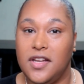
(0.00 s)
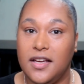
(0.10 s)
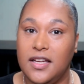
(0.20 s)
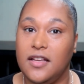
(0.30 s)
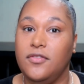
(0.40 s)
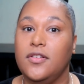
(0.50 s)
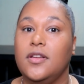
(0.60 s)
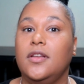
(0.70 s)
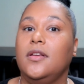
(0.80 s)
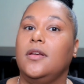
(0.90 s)
negative,
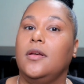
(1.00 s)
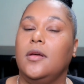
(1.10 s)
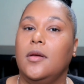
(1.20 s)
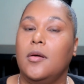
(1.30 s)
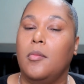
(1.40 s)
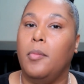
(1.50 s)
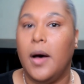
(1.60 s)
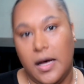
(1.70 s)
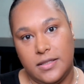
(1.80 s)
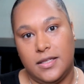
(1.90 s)

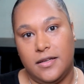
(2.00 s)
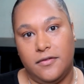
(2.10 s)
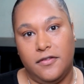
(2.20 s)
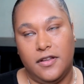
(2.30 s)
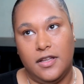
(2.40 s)
positive.